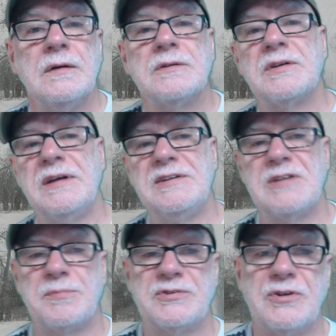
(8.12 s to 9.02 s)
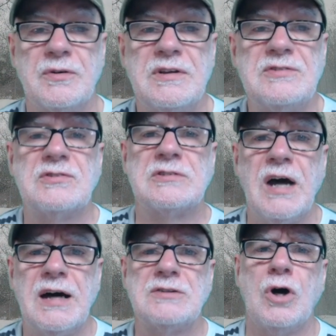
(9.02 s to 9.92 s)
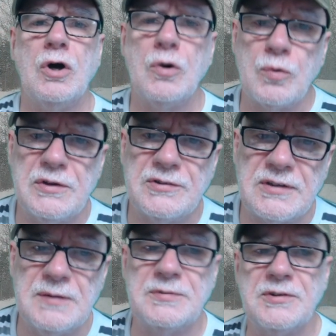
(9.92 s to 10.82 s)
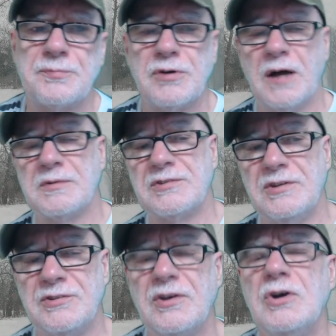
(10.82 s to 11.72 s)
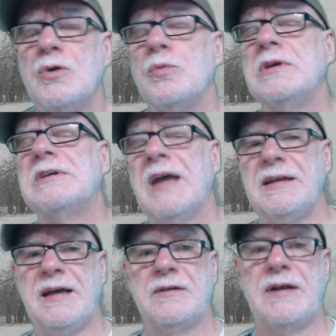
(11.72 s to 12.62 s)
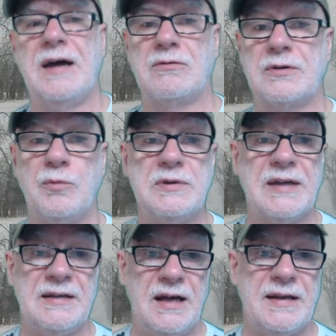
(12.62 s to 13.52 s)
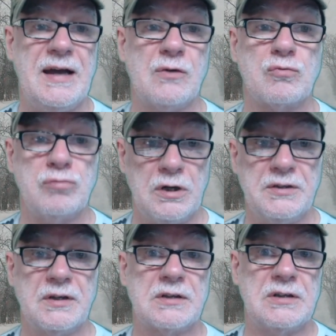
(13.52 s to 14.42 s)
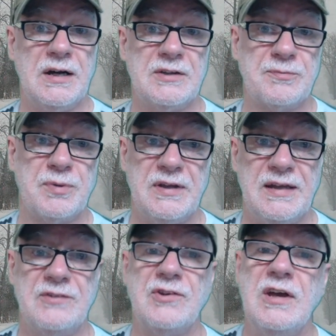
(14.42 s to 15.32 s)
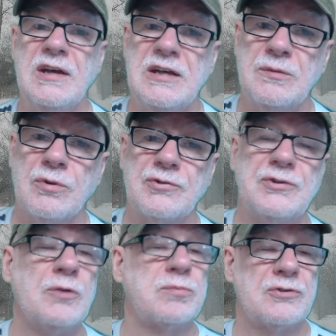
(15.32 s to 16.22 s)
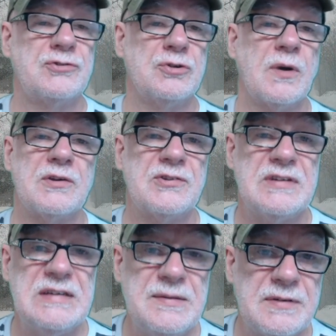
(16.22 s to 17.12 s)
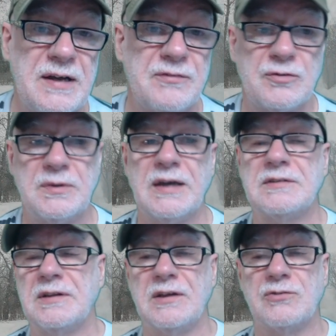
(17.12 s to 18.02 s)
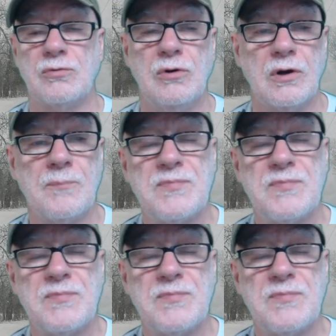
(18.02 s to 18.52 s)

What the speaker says: Today's episode is God Always Keeps His Promises. We cannot outrun God's plans. He will still pursue us even after we get things wrong.